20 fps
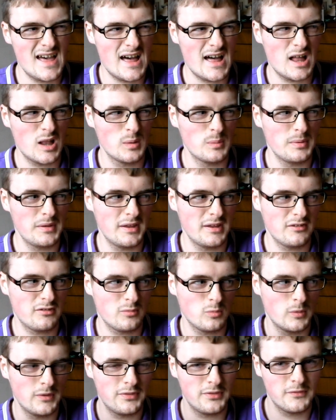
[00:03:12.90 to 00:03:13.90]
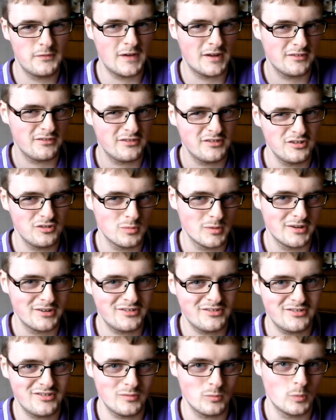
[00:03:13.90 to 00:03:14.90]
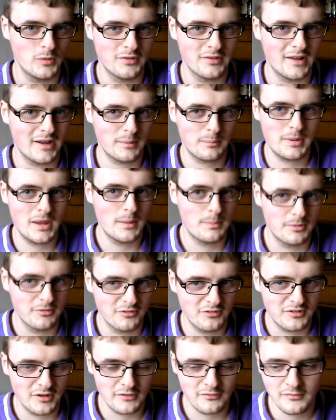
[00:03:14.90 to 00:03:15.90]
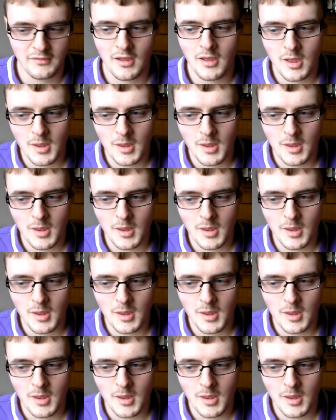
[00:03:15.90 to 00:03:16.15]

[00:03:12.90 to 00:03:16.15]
albeit with the fantasy twists with like Pip and stuff.